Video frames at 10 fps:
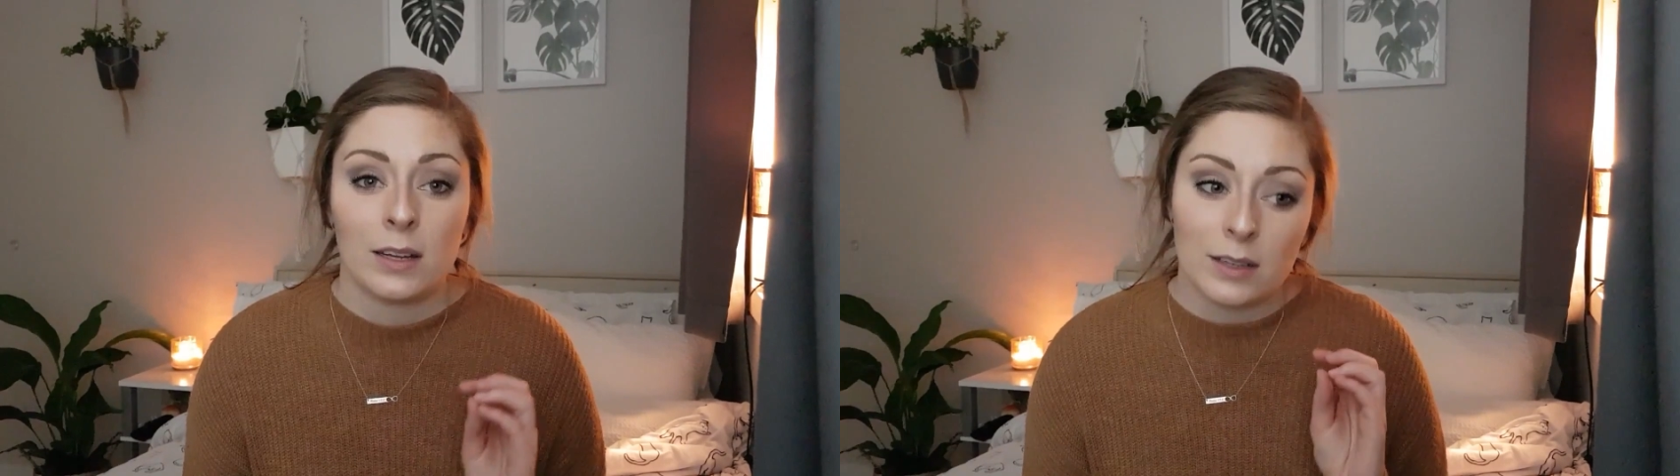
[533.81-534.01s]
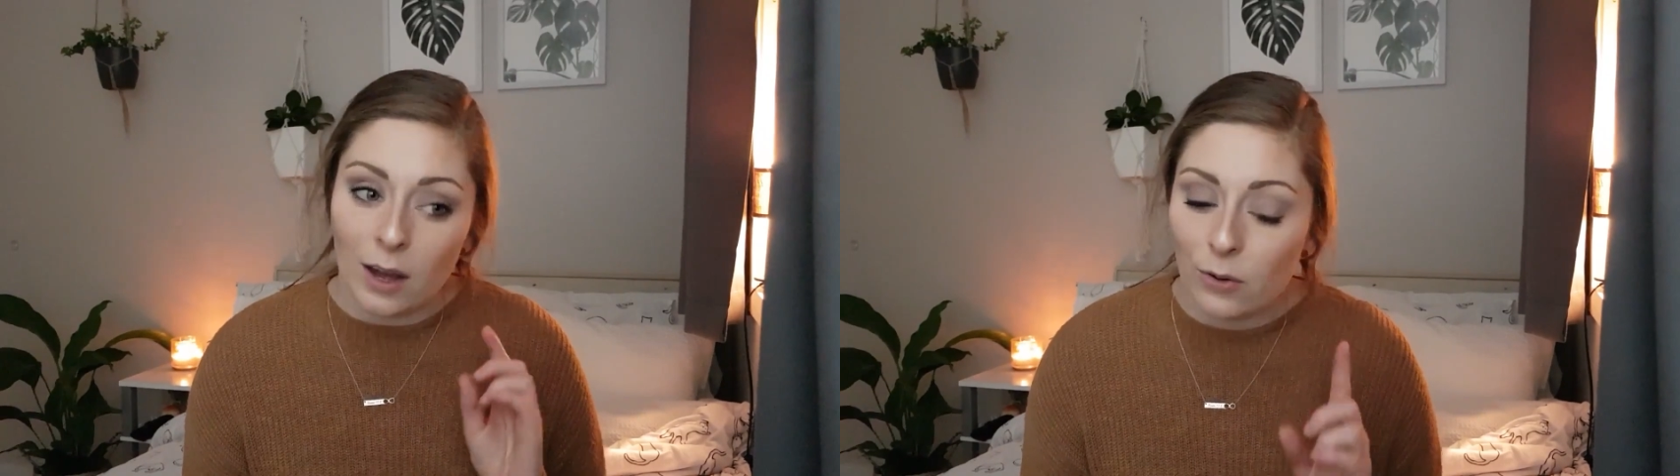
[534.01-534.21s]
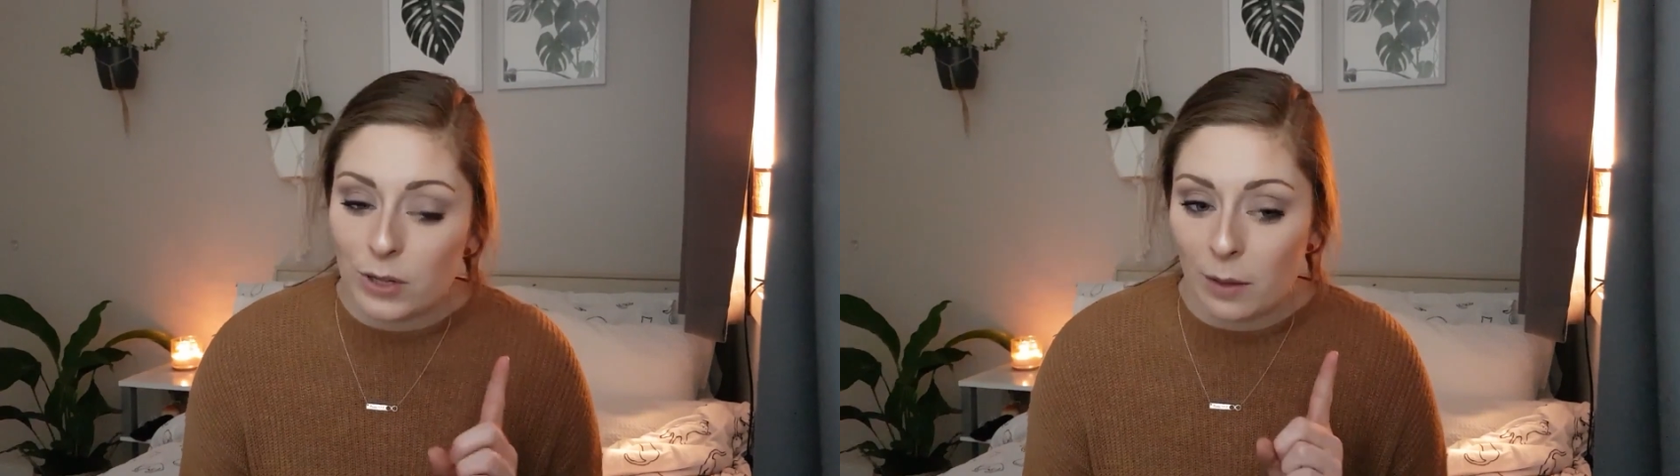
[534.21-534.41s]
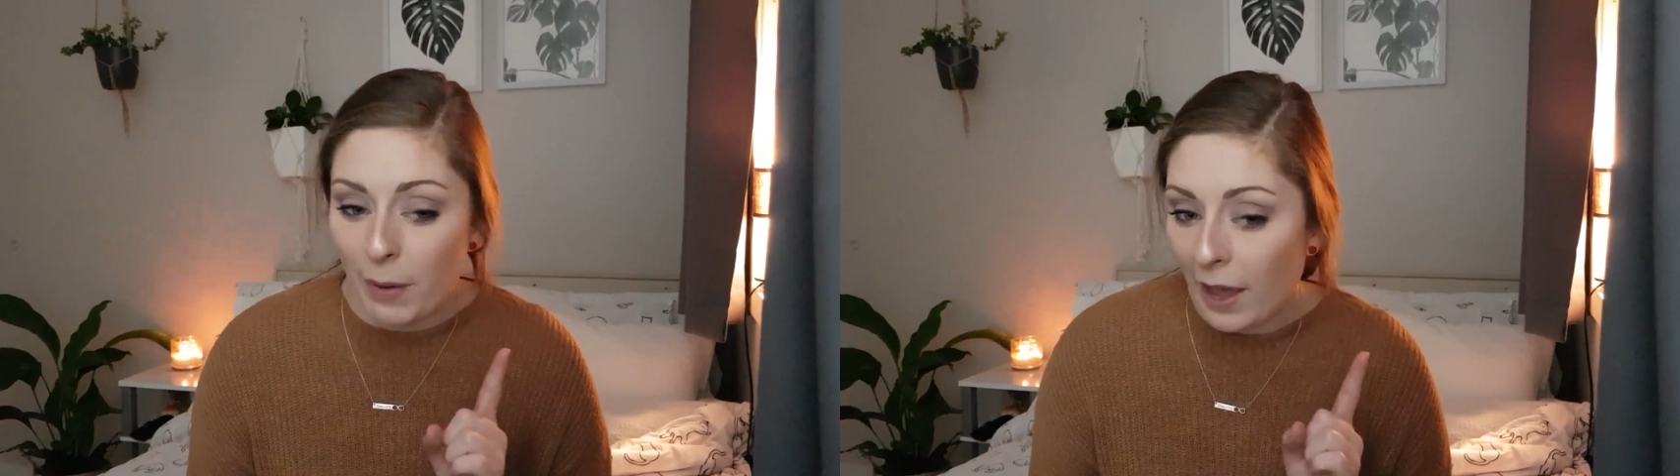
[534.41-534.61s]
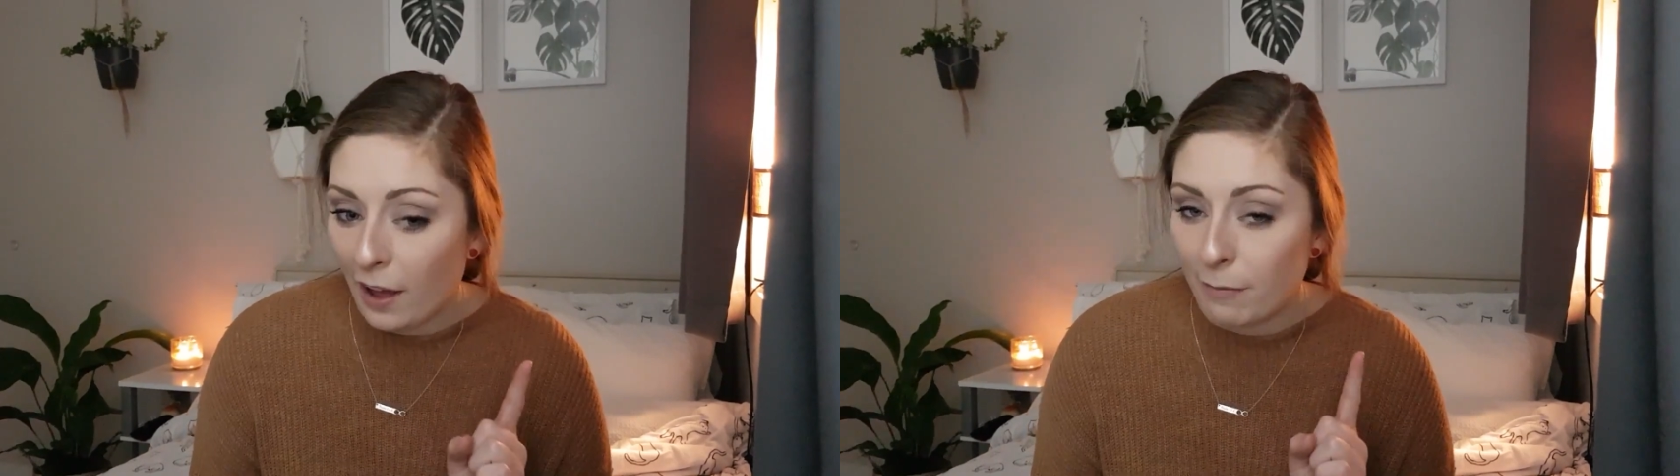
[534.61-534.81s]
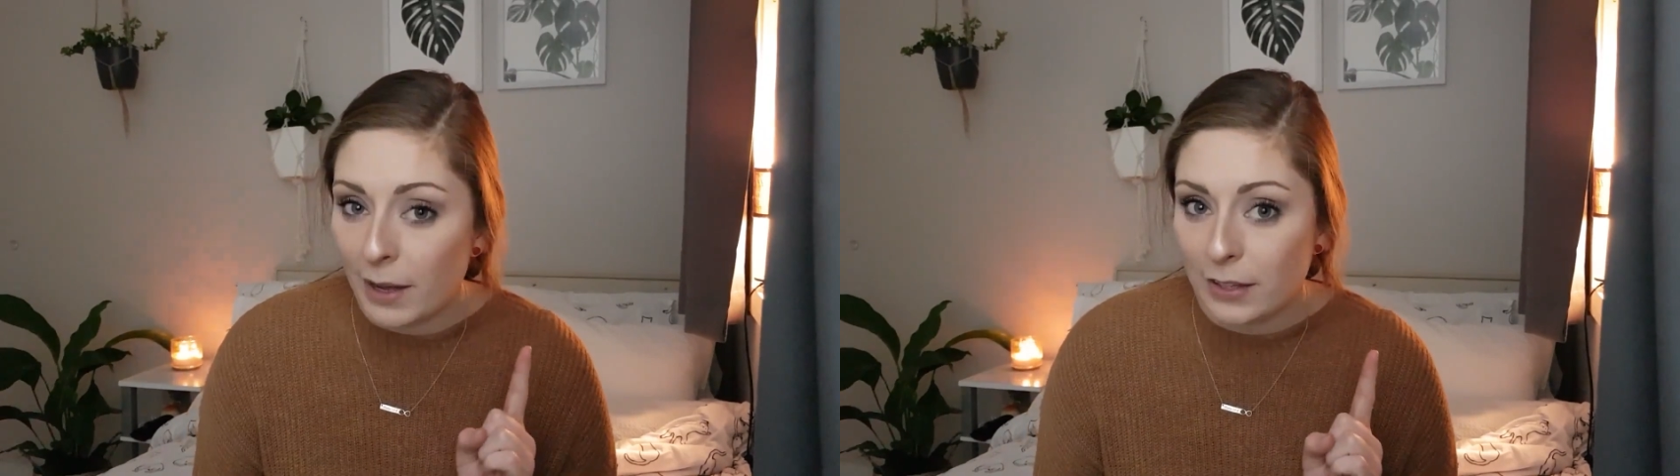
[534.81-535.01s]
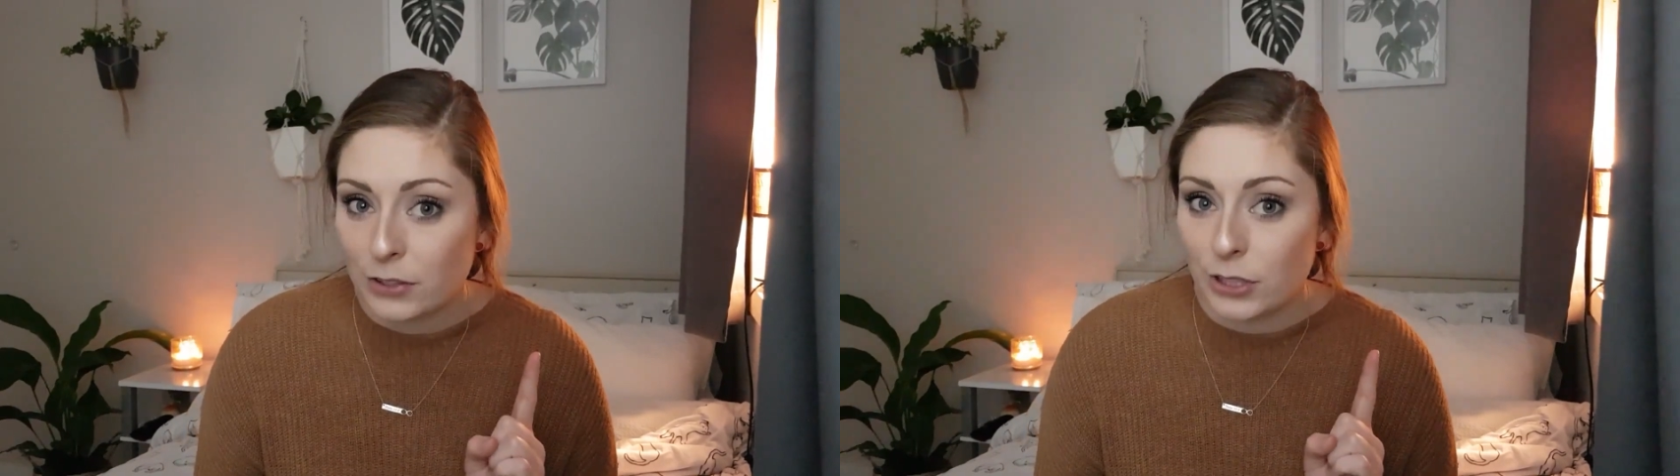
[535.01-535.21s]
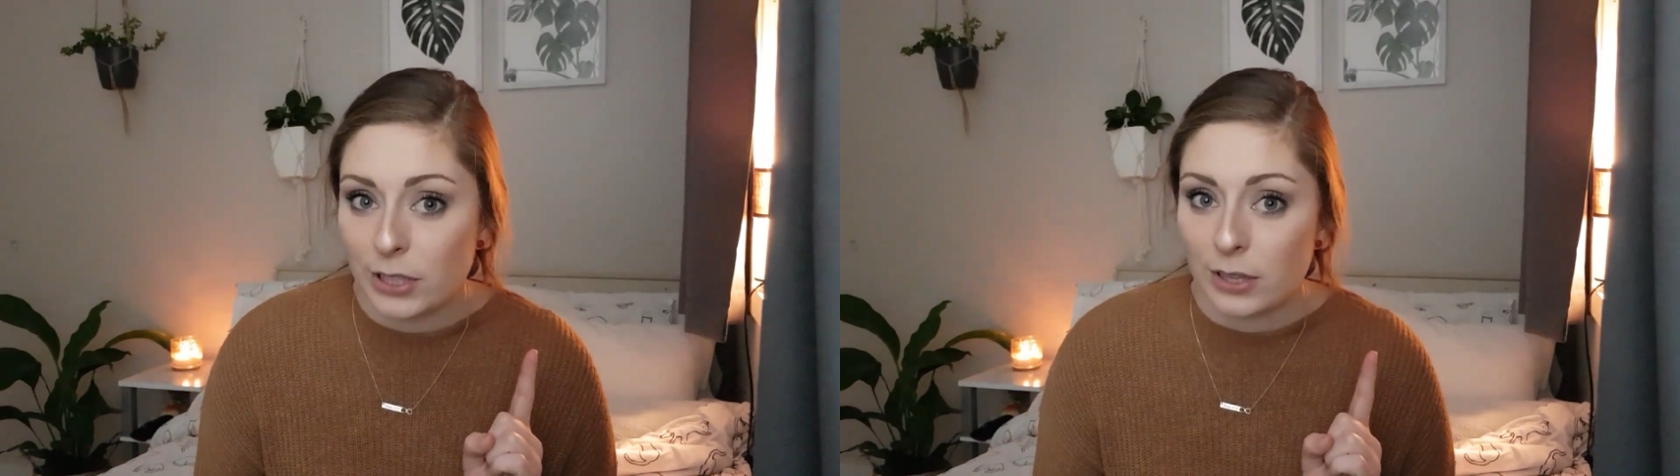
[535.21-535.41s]
not only pay off my
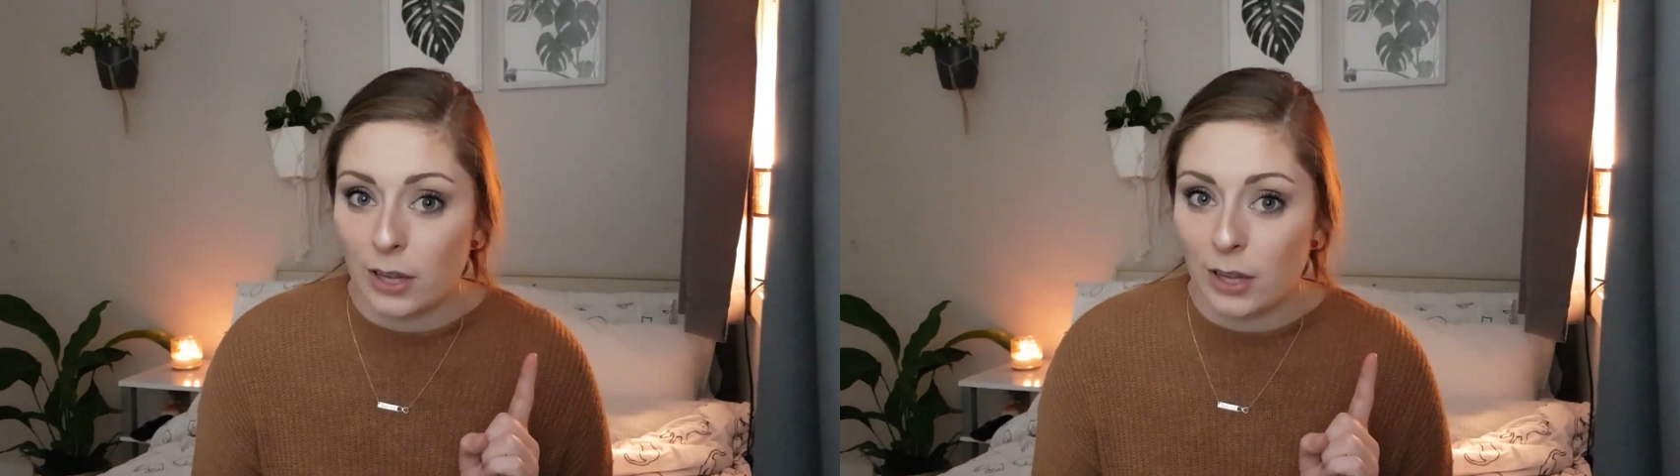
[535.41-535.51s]
student